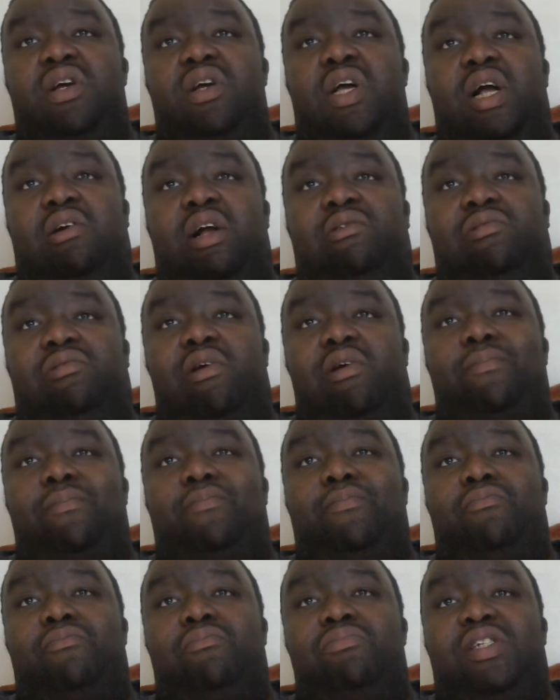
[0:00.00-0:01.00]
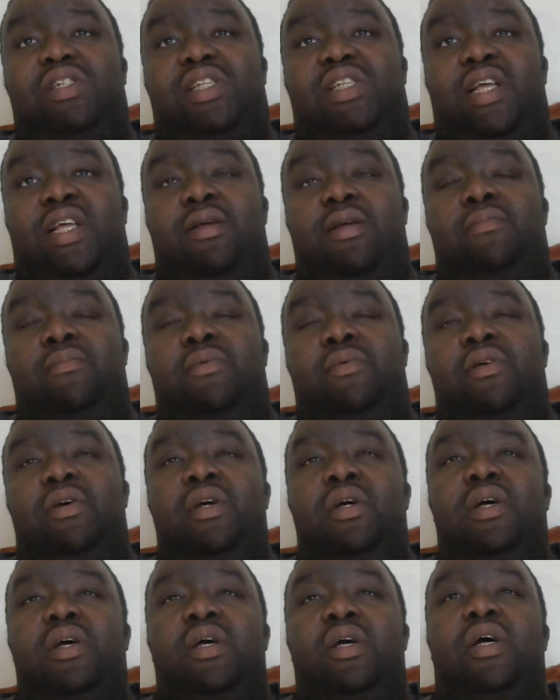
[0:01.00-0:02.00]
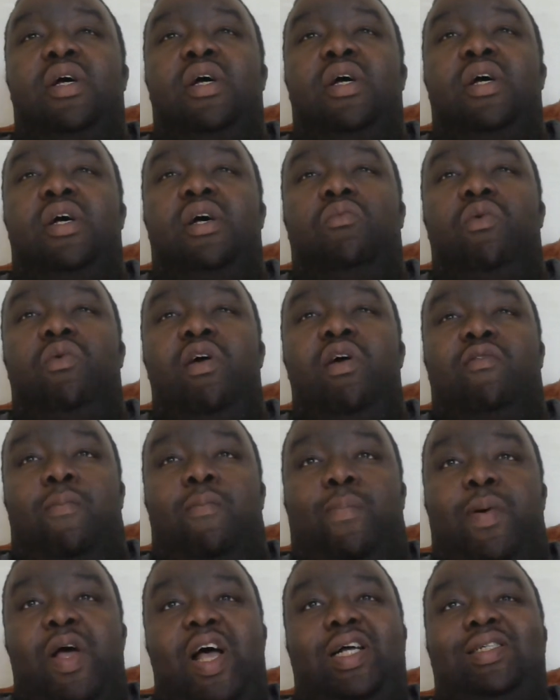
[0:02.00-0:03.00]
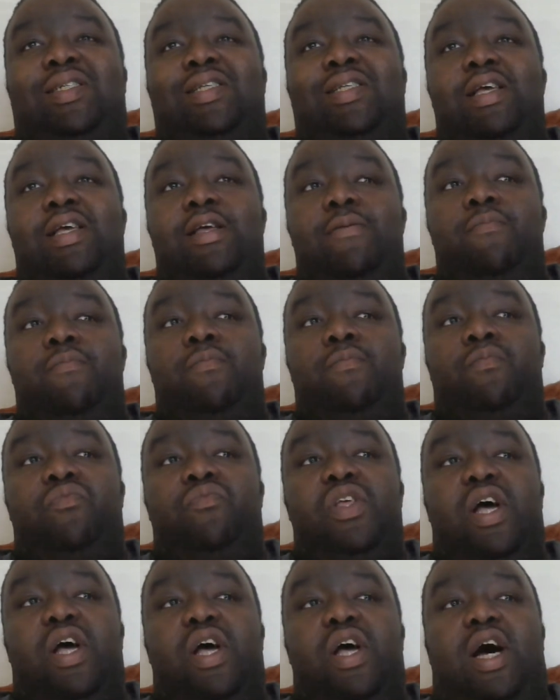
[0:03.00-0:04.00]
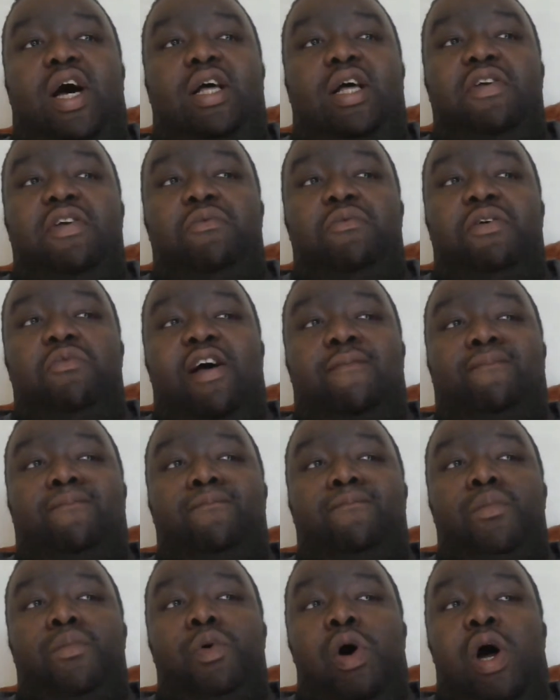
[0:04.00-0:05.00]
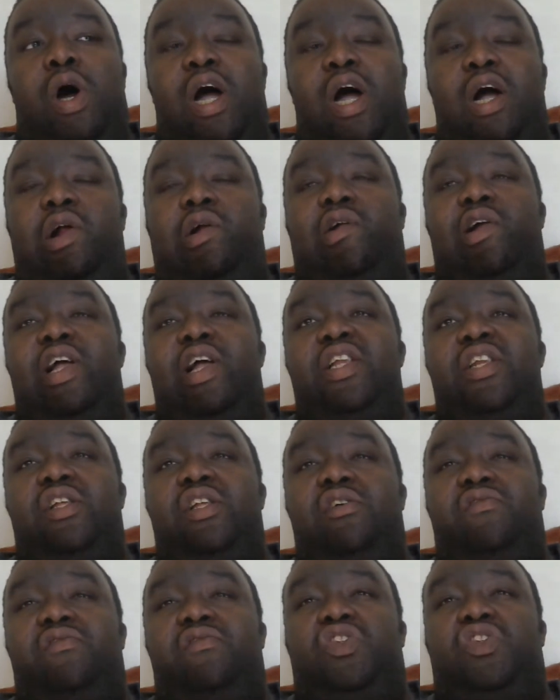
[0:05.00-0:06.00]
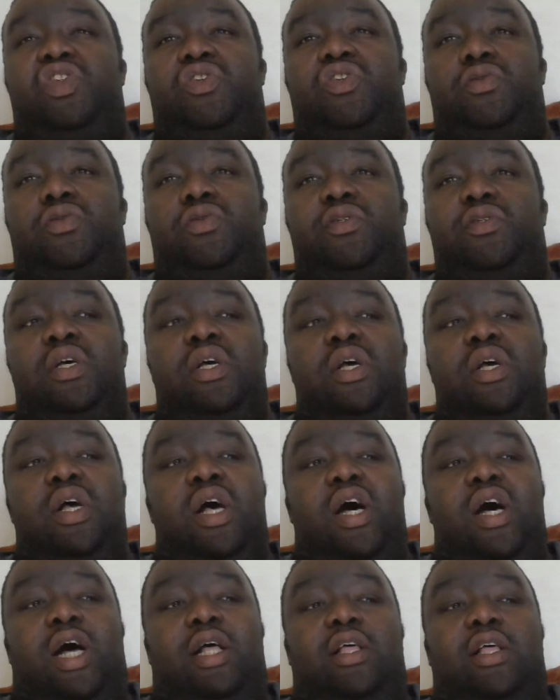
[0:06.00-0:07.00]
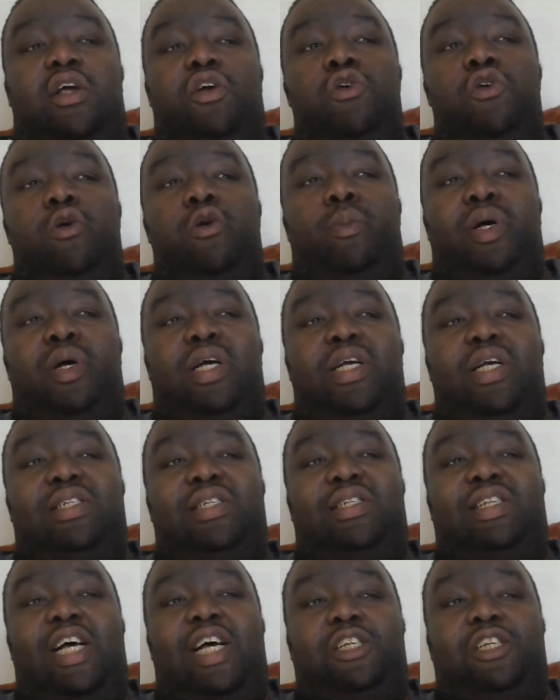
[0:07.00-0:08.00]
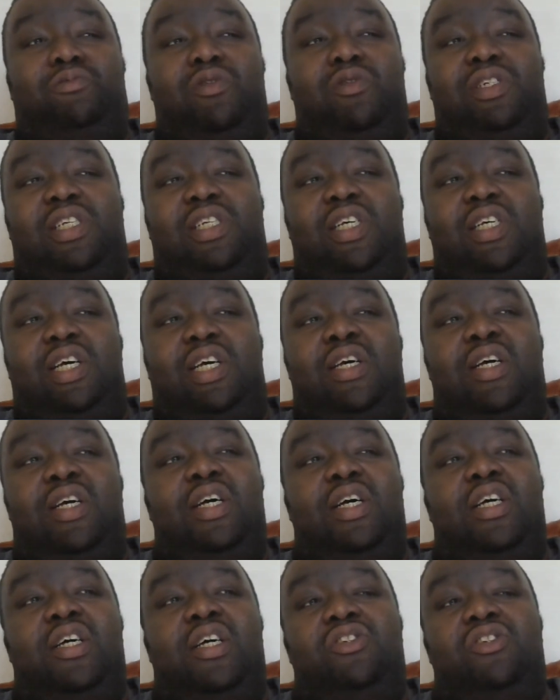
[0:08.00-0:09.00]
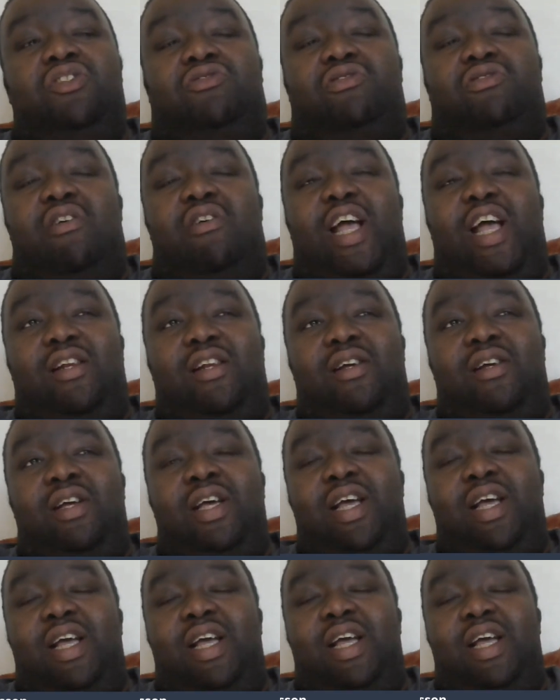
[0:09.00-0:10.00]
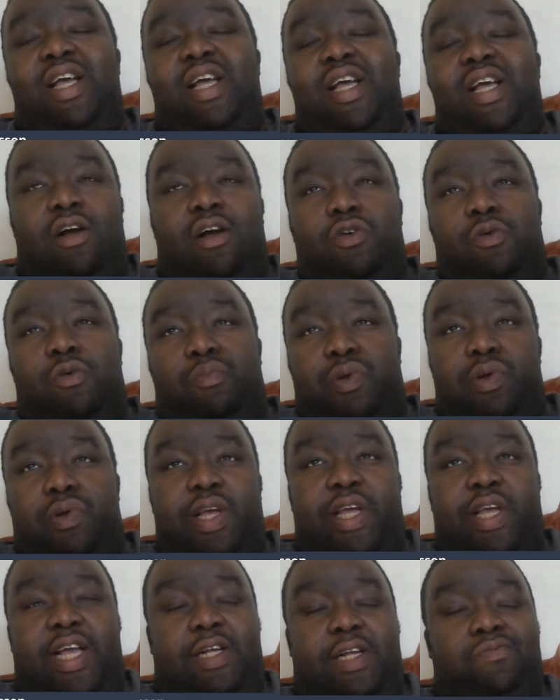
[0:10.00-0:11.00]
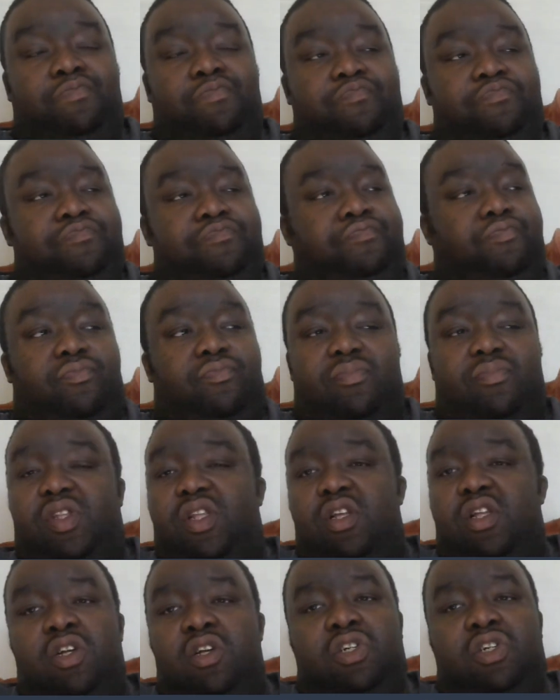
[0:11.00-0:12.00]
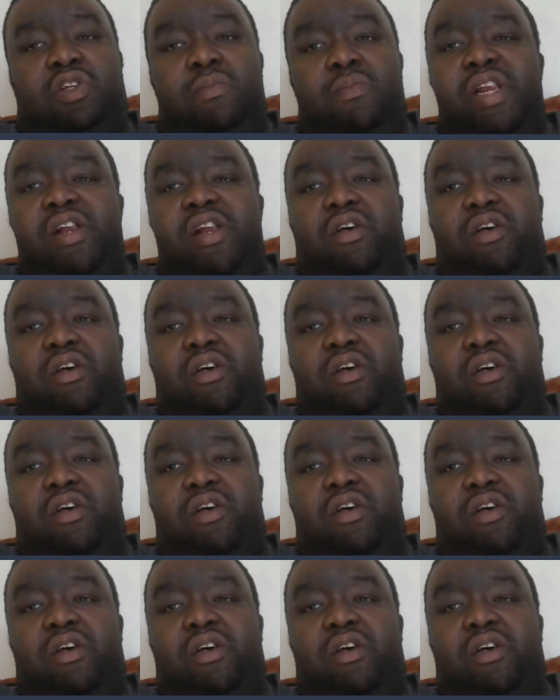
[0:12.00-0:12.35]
We have a better team. I think we have more hungrier individuals. I think Uber is desperate to try and get a golden boot again. To me, nothing wrong with that. I think he's in decent form.